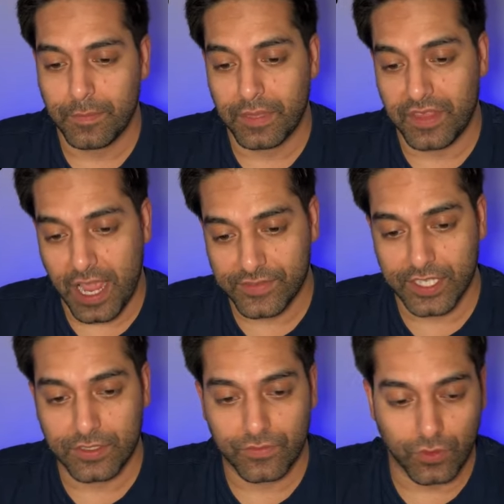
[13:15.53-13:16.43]
But they have
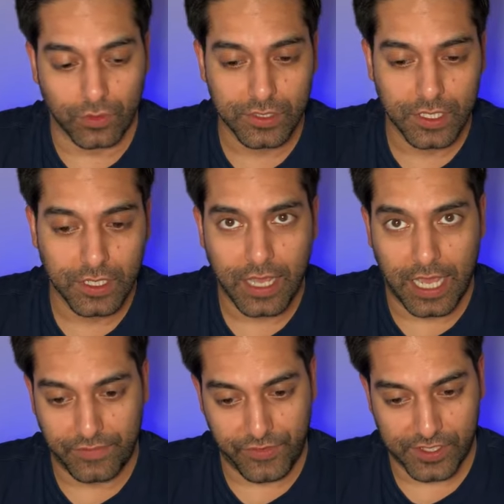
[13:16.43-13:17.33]
set of rules.
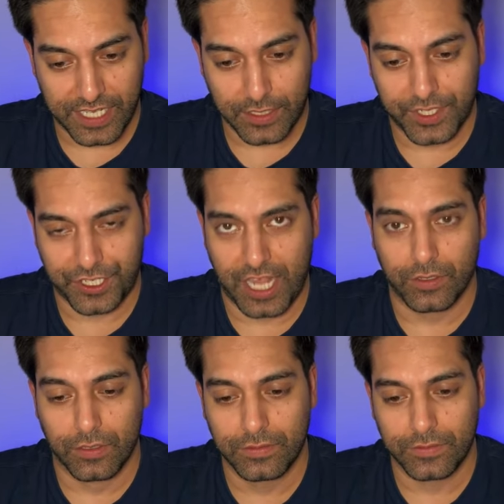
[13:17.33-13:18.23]
And if you set up a
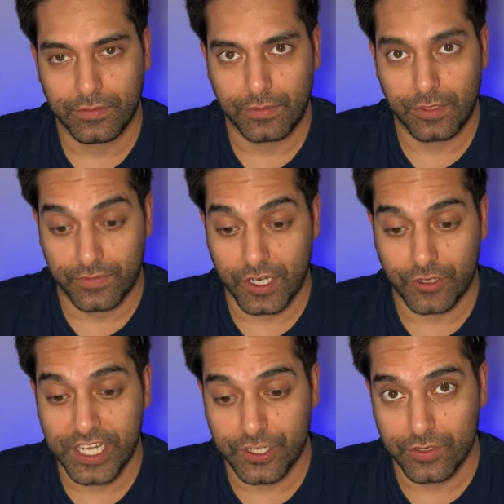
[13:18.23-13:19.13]
channel, you've
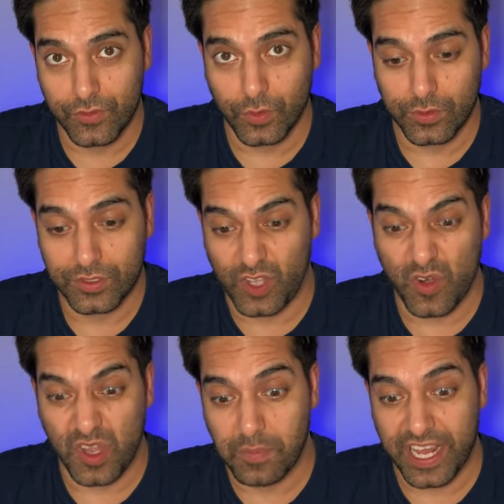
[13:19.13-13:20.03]
agreed to the rules.
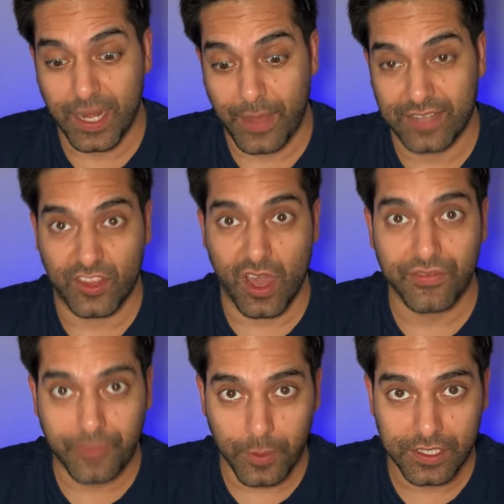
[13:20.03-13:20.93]
Don't complain about it
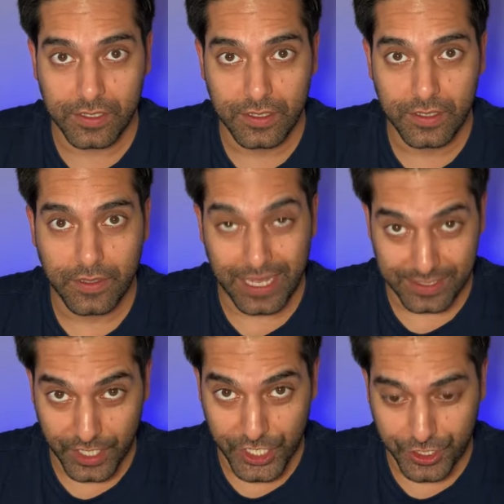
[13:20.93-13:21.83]
afterwards.
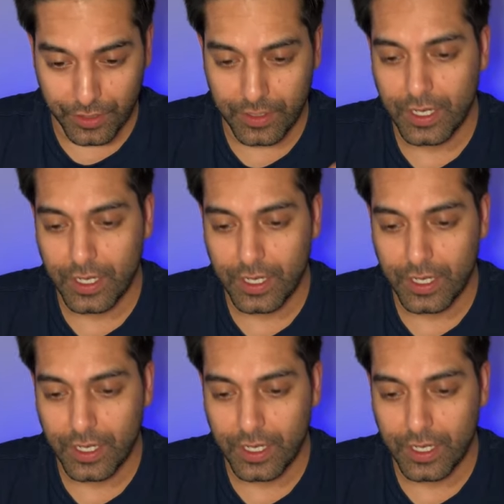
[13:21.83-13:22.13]
That's the issue.